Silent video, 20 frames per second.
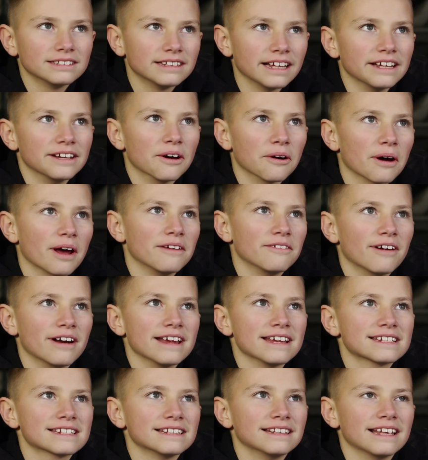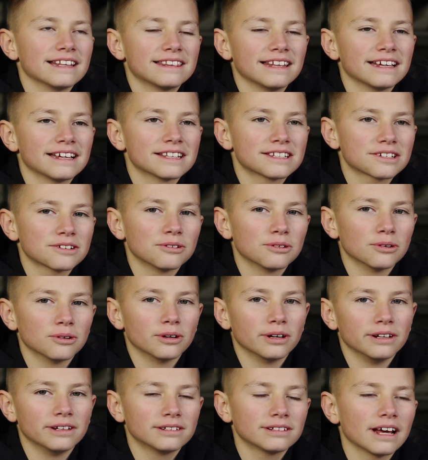know I race and they think it's
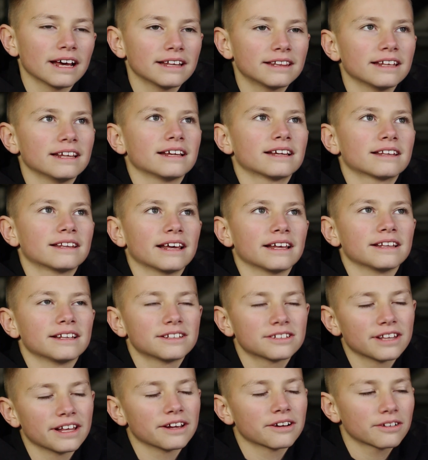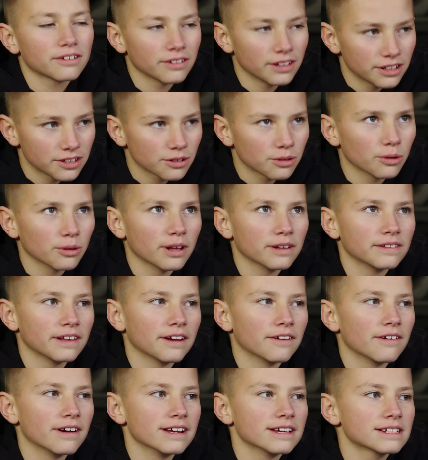cool, and I think that it's cool that
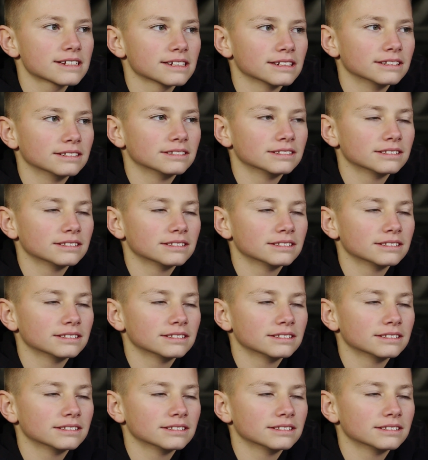they race.